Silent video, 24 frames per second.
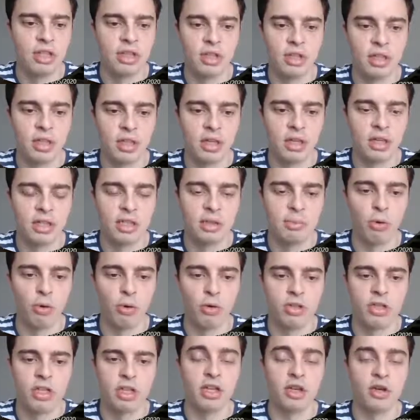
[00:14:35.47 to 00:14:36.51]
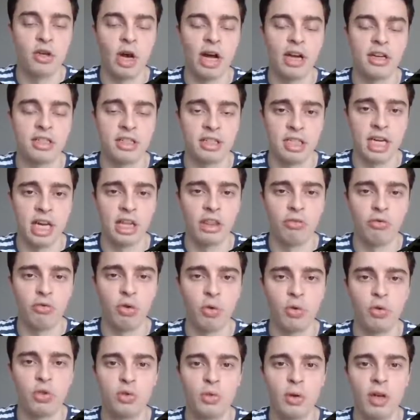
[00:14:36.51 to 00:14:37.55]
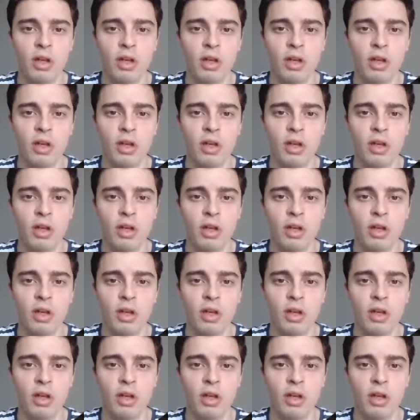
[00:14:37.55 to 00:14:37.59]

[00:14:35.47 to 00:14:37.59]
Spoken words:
the sports that you understand the rules